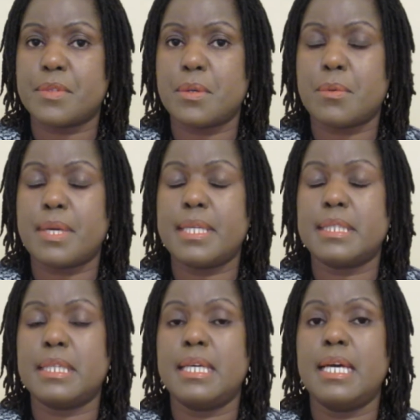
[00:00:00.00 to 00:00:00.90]
Alright,
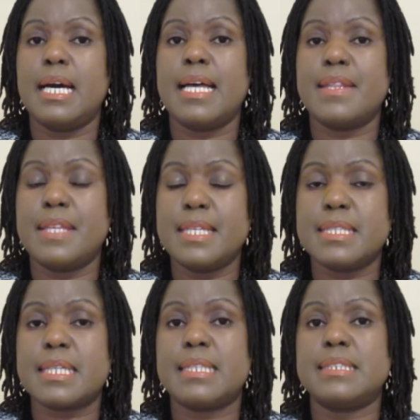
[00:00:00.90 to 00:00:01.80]
and
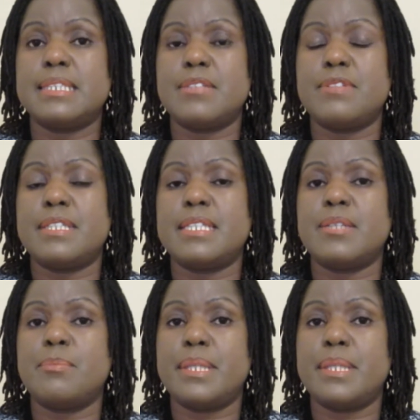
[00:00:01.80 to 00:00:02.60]
this can definitely